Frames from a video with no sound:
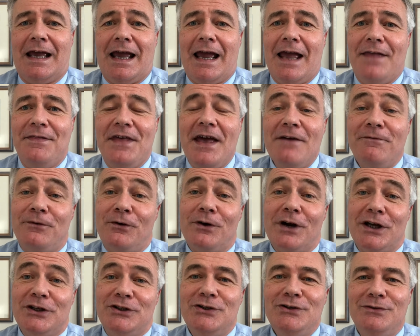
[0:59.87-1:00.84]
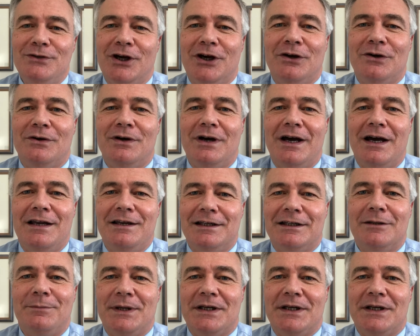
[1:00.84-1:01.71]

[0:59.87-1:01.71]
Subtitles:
And therefore, I do know a little